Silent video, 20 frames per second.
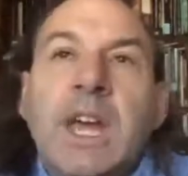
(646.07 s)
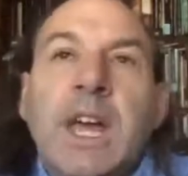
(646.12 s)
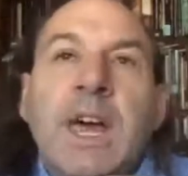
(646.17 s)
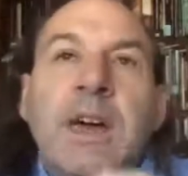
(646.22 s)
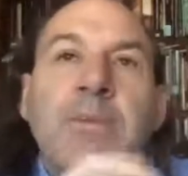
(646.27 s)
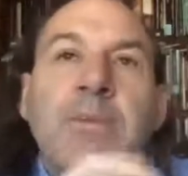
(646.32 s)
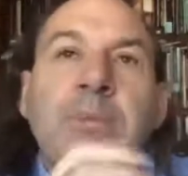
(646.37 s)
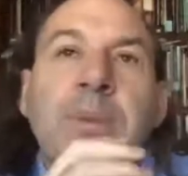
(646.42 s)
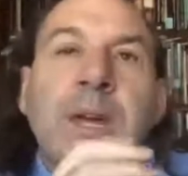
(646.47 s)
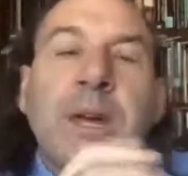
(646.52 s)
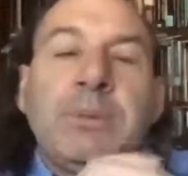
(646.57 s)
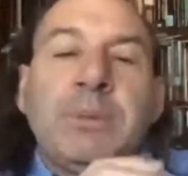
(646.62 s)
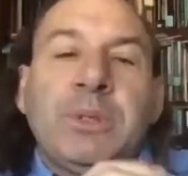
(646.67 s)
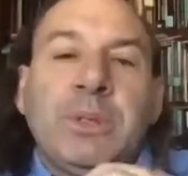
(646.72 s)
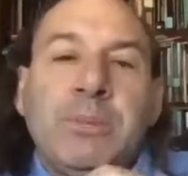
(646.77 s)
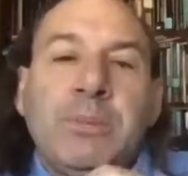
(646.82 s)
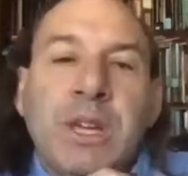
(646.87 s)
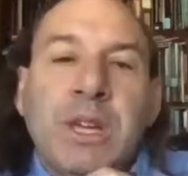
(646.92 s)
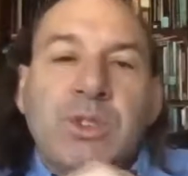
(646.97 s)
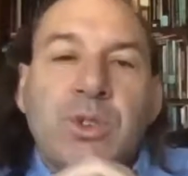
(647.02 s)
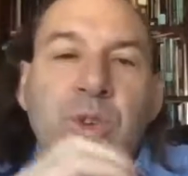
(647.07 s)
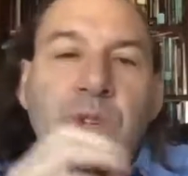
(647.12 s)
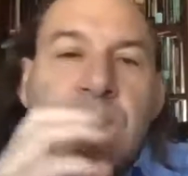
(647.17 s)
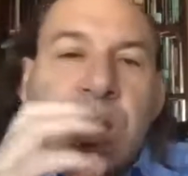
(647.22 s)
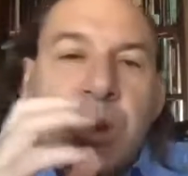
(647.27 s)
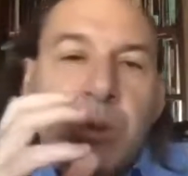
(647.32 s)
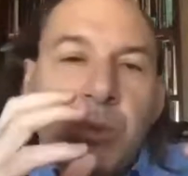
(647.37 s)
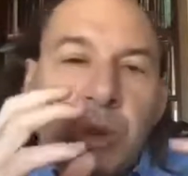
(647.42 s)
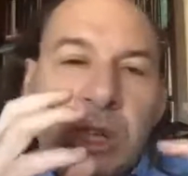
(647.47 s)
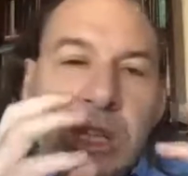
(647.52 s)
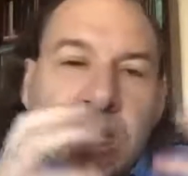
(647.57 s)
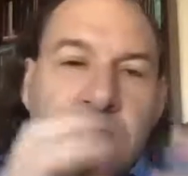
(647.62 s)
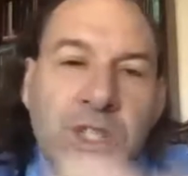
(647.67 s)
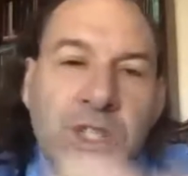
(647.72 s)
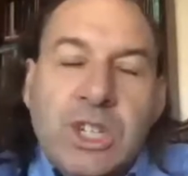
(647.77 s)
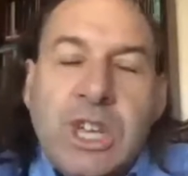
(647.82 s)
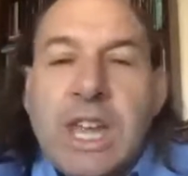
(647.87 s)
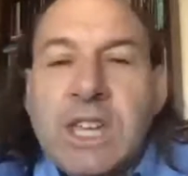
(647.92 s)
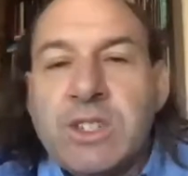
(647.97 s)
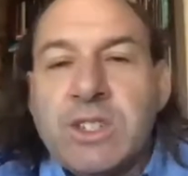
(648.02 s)
and be able to make sure that we
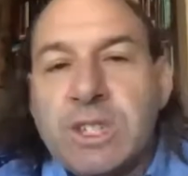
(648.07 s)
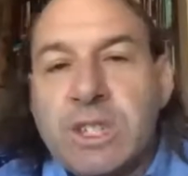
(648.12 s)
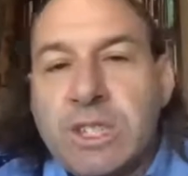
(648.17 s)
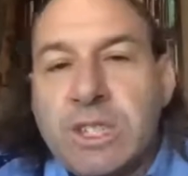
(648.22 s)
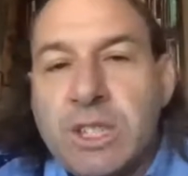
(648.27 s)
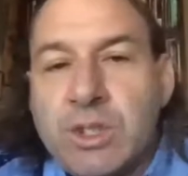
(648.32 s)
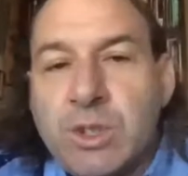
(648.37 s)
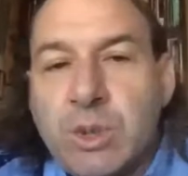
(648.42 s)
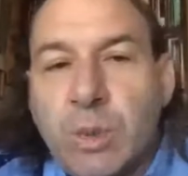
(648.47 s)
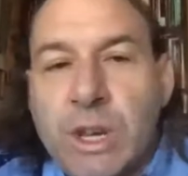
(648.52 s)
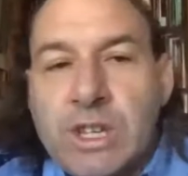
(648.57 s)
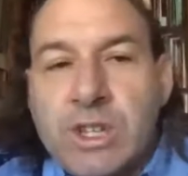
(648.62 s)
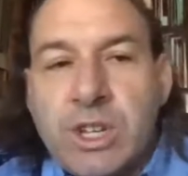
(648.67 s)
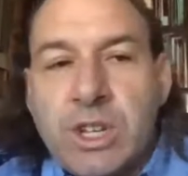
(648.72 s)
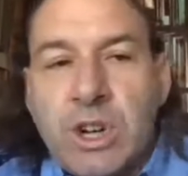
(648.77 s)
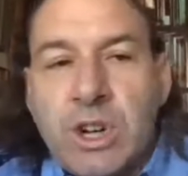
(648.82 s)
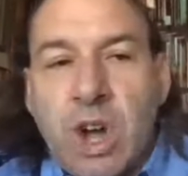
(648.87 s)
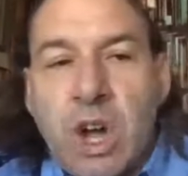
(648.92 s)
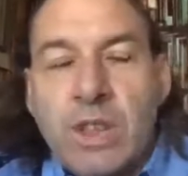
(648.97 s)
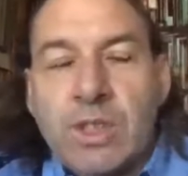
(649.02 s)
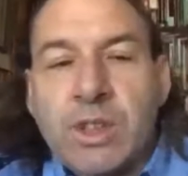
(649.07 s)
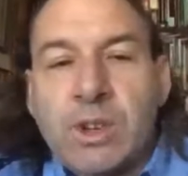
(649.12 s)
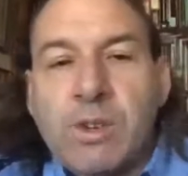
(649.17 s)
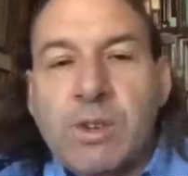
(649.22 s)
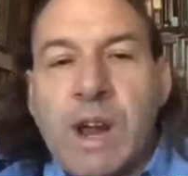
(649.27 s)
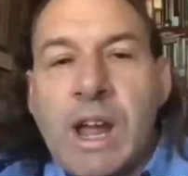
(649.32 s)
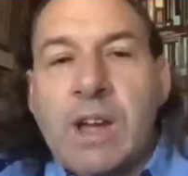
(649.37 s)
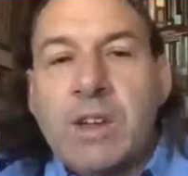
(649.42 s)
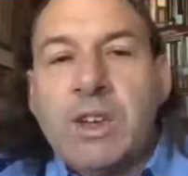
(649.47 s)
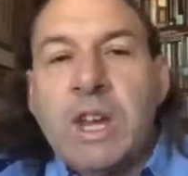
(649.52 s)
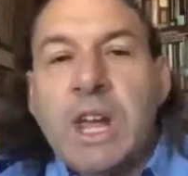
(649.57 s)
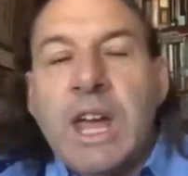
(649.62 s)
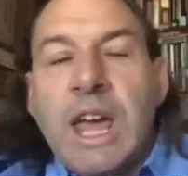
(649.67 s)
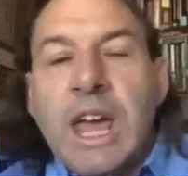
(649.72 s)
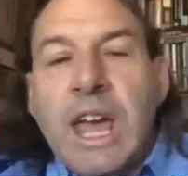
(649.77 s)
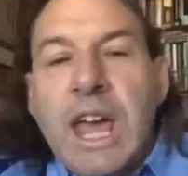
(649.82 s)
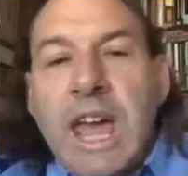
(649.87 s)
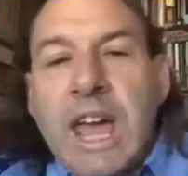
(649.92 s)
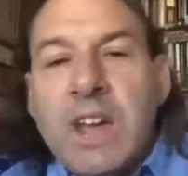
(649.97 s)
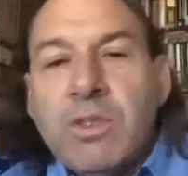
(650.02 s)
change the situation on the ground
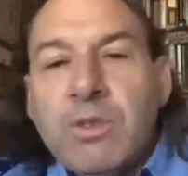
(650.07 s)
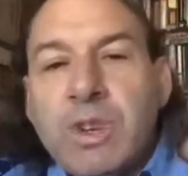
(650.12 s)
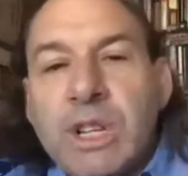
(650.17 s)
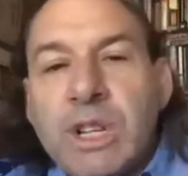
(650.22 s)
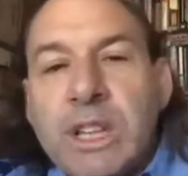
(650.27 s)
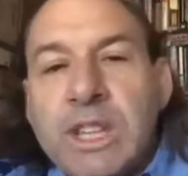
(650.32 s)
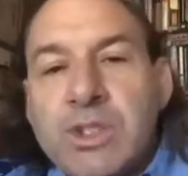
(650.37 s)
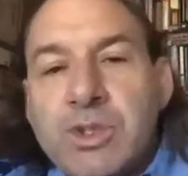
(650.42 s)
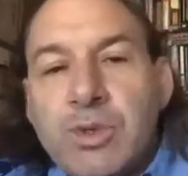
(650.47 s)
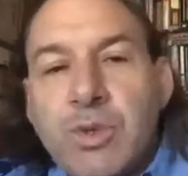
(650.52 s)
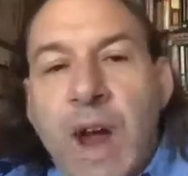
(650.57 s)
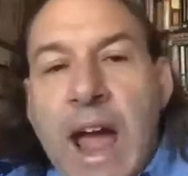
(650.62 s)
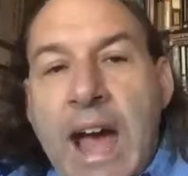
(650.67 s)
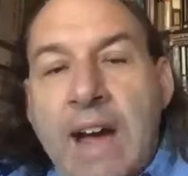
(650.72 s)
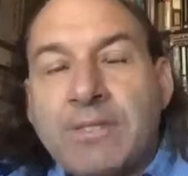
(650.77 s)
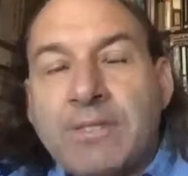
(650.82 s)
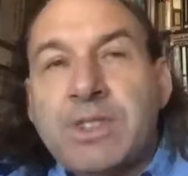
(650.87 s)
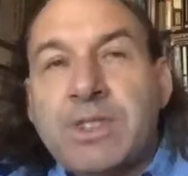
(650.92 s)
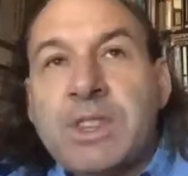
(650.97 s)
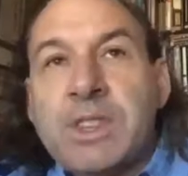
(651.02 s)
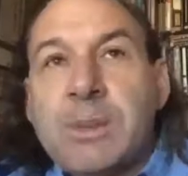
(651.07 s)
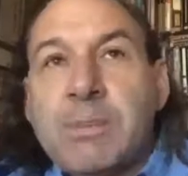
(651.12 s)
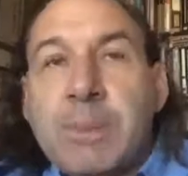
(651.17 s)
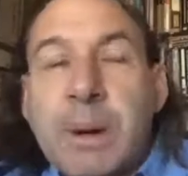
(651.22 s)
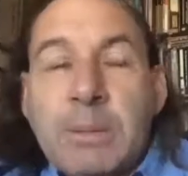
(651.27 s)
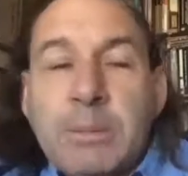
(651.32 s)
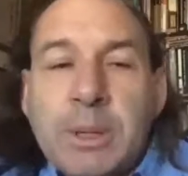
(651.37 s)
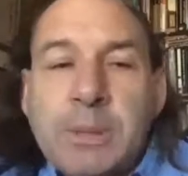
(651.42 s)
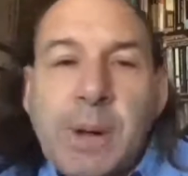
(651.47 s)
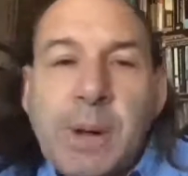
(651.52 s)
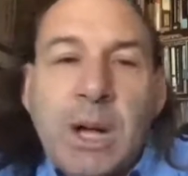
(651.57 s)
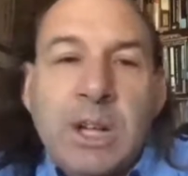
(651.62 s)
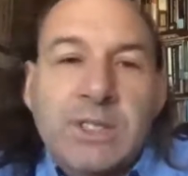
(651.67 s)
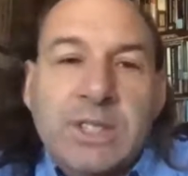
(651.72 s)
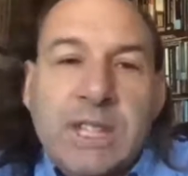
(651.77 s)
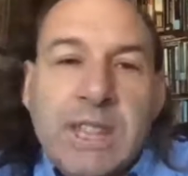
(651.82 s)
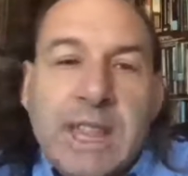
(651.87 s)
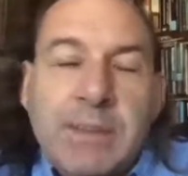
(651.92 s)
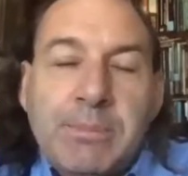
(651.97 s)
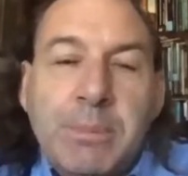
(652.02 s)
and really draft the public
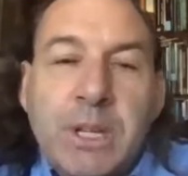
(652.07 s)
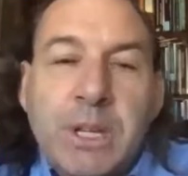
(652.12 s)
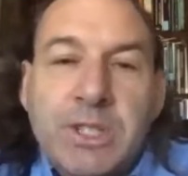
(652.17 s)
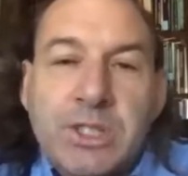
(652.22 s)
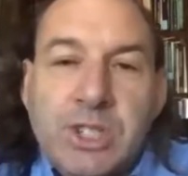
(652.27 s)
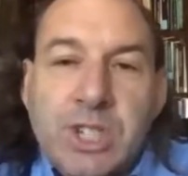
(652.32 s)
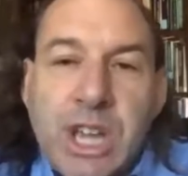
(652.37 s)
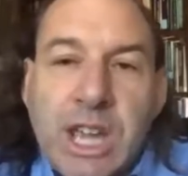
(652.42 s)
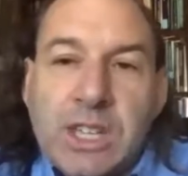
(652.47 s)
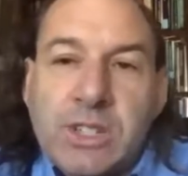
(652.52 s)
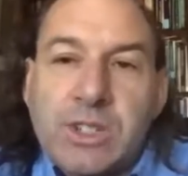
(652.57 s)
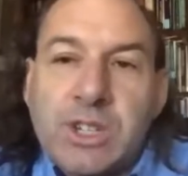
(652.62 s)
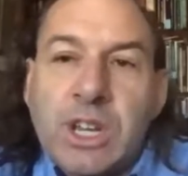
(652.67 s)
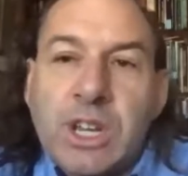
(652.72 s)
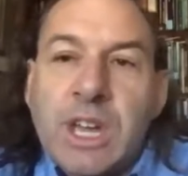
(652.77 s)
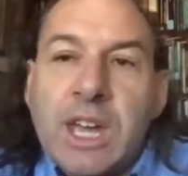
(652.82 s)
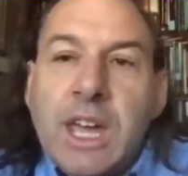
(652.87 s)
policy that must change.